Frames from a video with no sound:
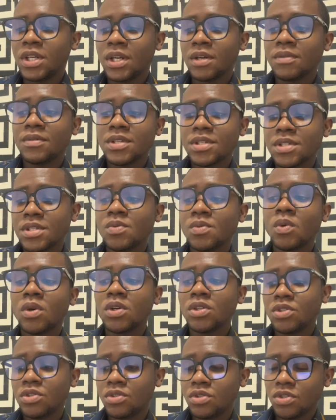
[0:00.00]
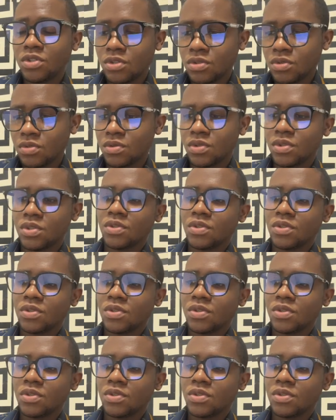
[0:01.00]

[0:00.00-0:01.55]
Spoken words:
Now this is what you use.